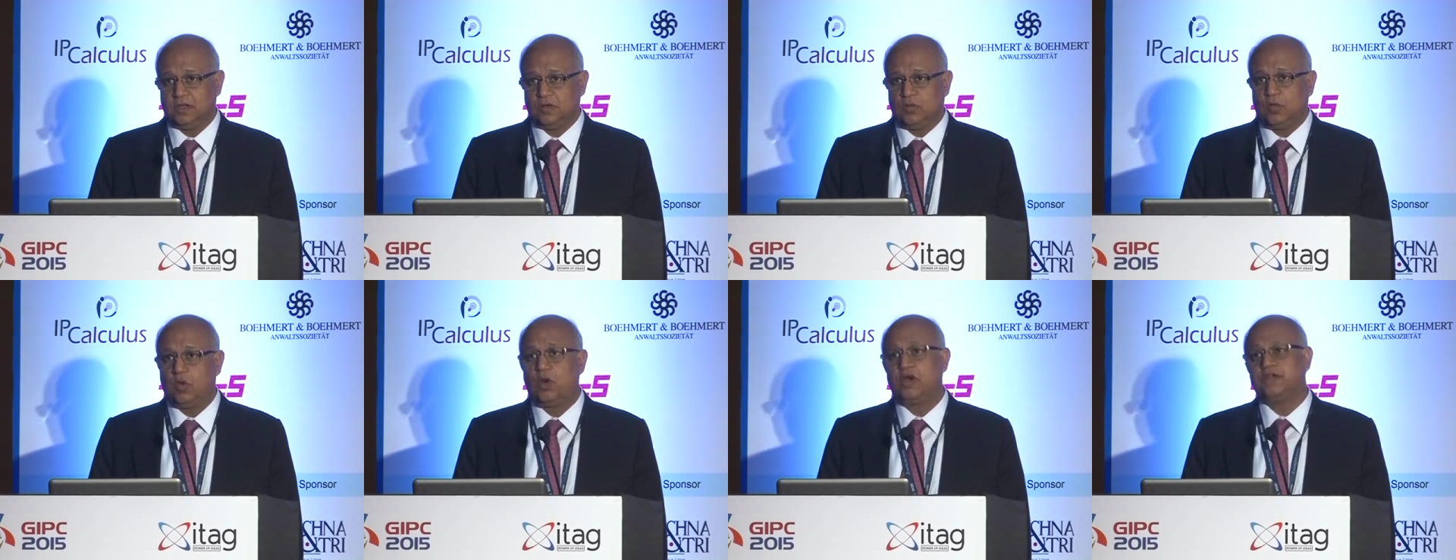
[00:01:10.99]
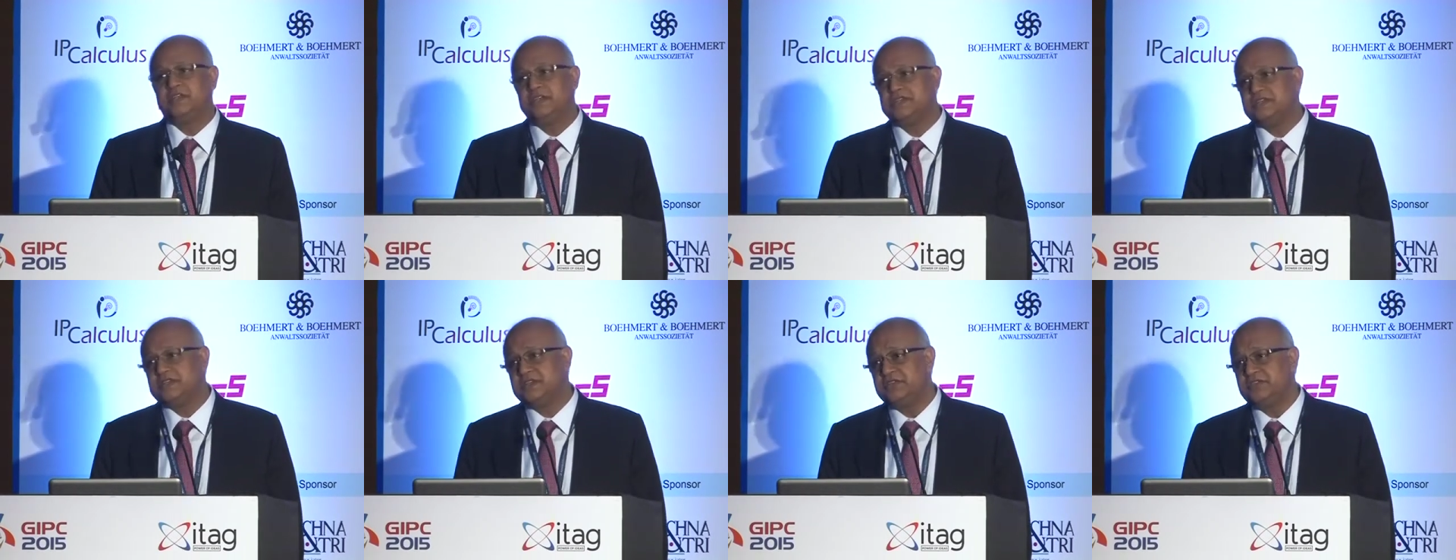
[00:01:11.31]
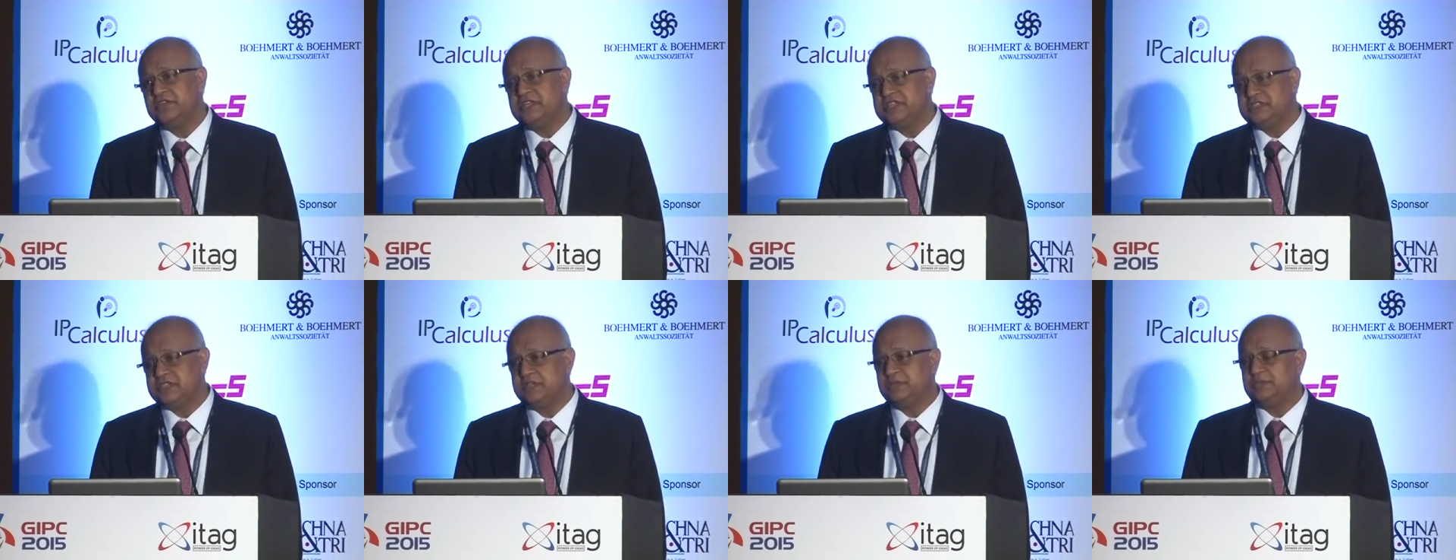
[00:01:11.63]
What is a
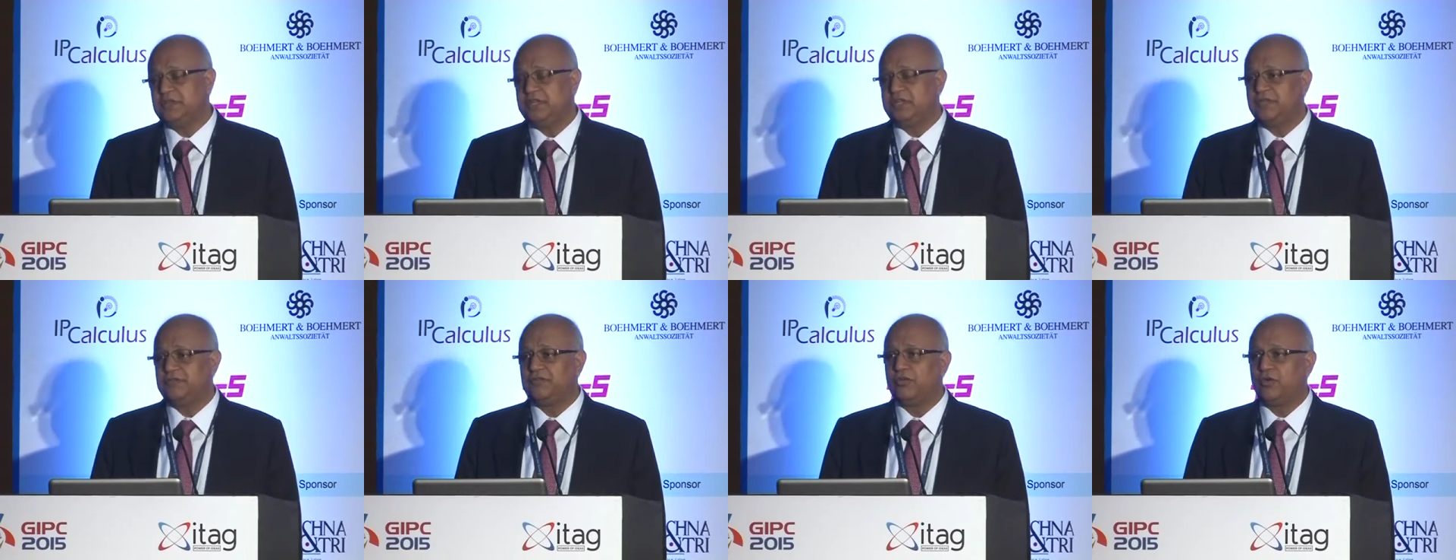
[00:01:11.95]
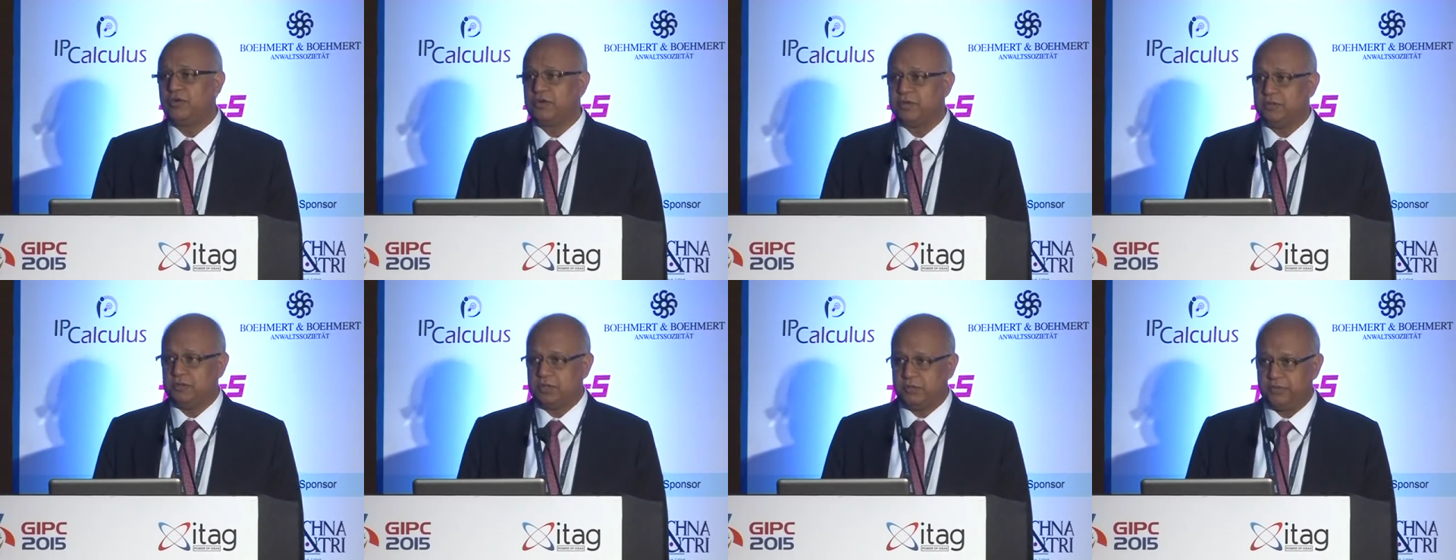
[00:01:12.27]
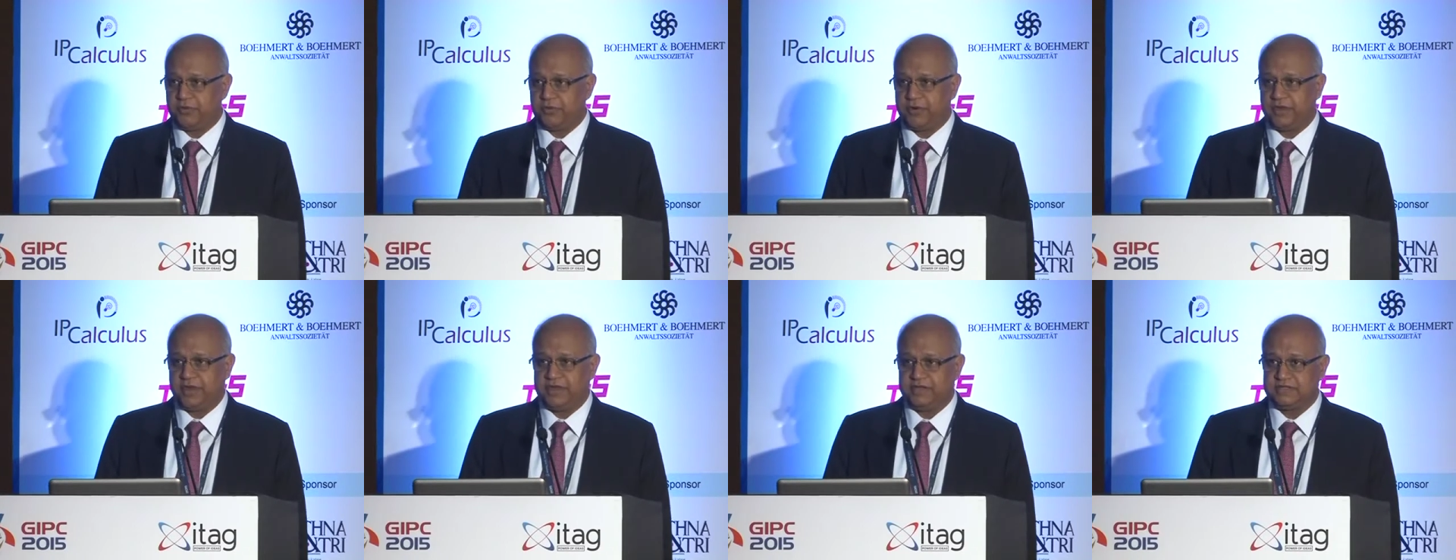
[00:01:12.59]
reasonably
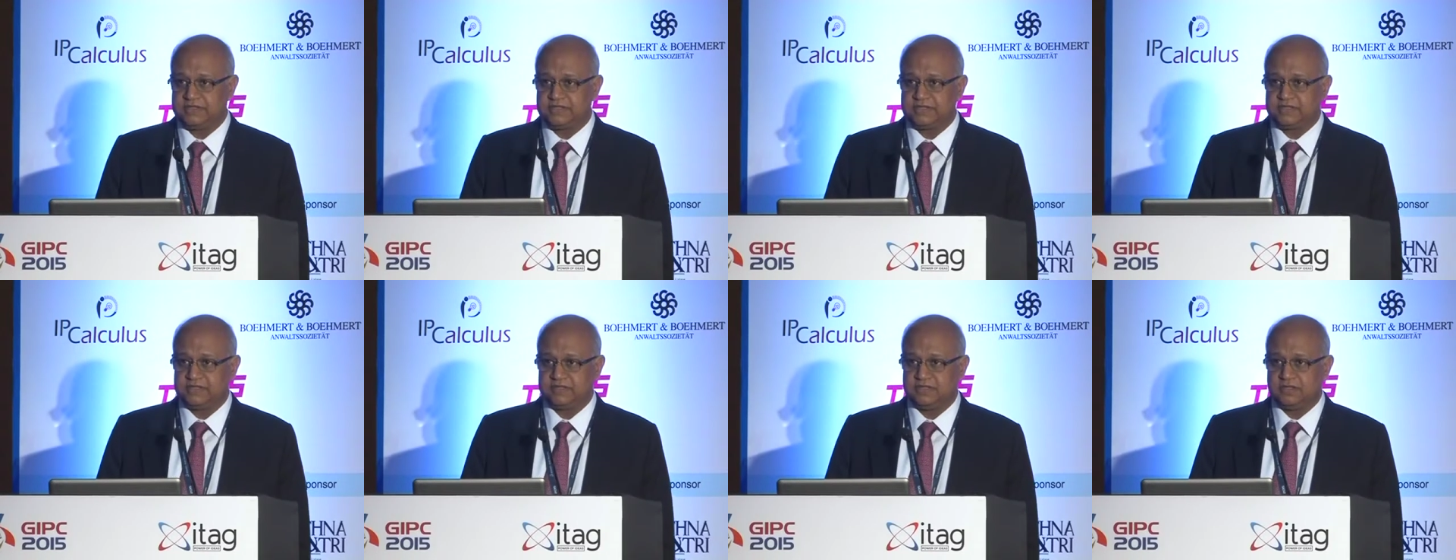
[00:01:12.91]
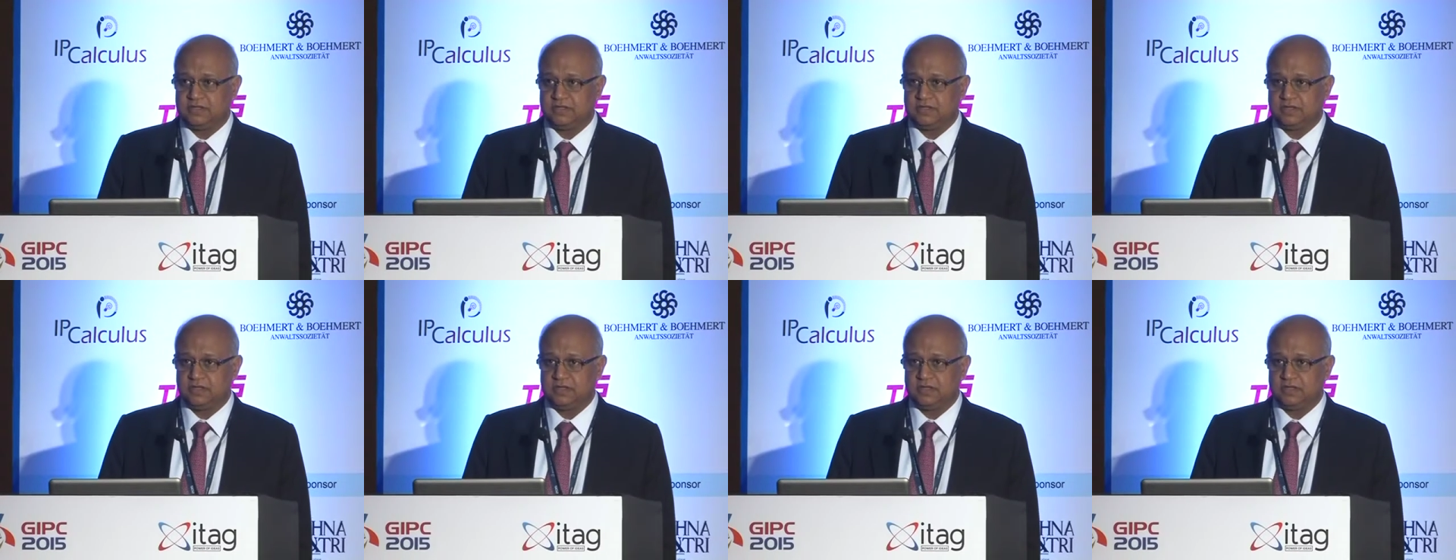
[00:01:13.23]
affordable price?